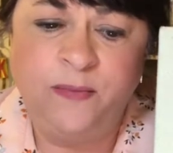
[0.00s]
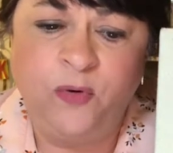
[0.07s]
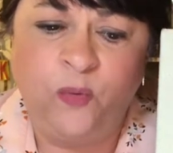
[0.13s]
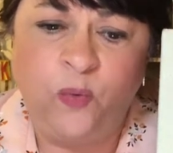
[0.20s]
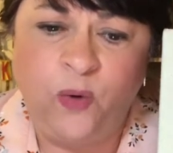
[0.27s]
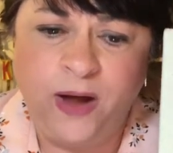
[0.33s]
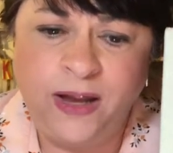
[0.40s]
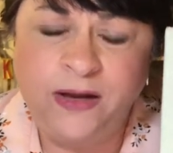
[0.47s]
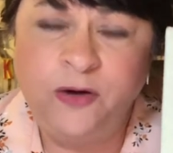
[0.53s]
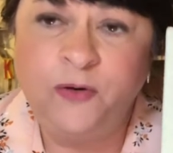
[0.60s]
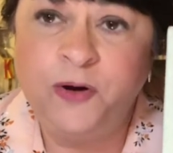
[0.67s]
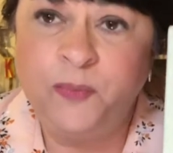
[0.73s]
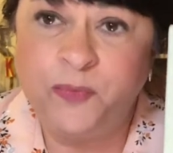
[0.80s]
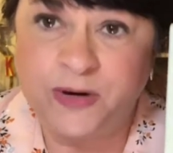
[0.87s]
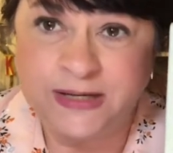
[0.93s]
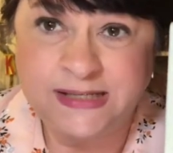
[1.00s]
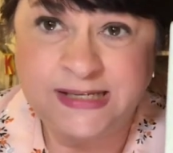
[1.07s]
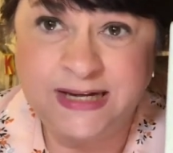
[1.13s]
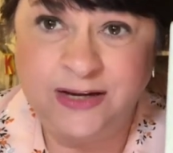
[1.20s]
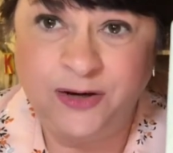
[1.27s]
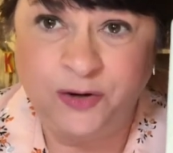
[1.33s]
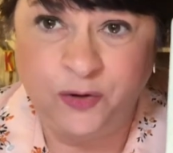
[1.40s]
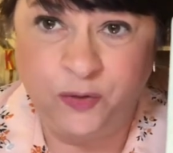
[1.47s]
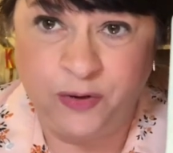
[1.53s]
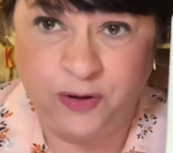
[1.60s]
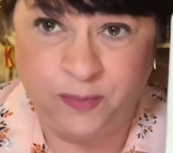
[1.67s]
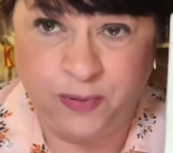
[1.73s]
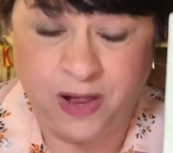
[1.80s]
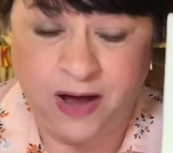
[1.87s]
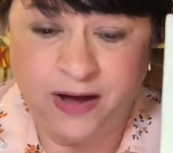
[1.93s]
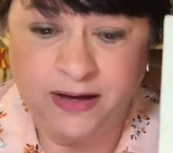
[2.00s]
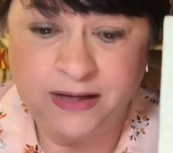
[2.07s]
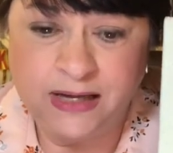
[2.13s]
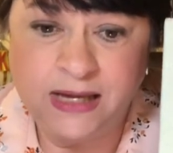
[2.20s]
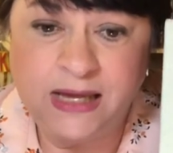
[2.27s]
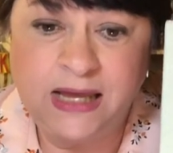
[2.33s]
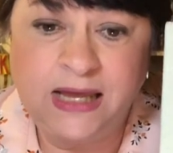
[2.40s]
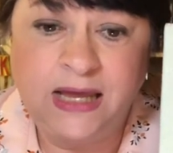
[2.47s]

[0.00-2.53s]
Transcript: when you're pressing your quilt block,